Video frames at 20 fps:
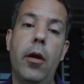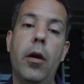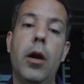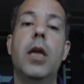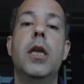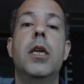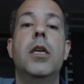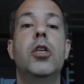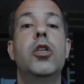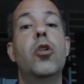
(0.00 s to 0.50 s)

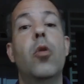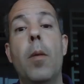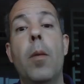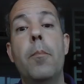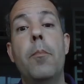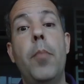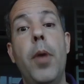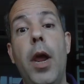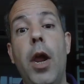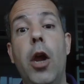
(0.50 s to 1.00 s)
So a
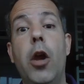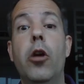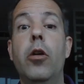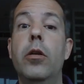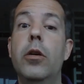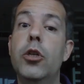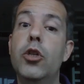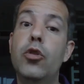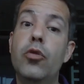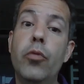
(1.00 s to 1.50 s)
pear
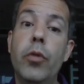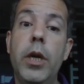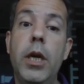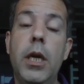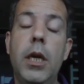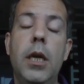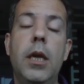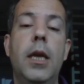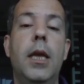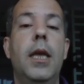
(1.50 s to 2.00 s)
tree
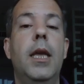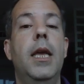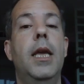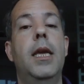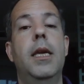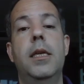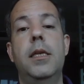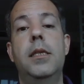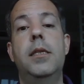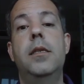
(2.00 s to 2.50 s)

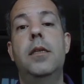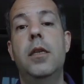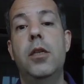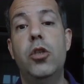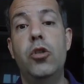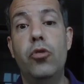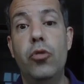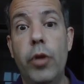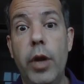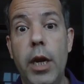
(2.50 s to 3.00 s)
is the
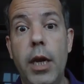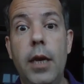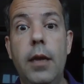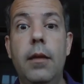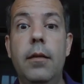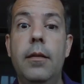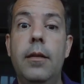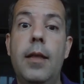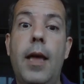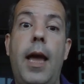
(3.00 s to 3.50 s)
tree
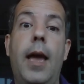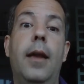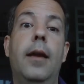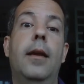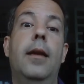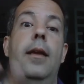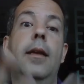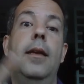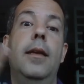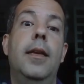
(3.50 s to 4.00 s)
that
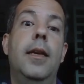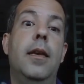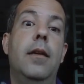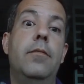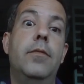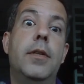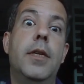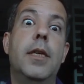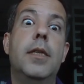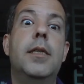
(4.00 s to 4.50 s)
gives
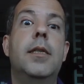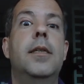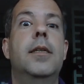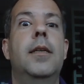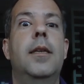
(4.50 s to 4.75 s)
us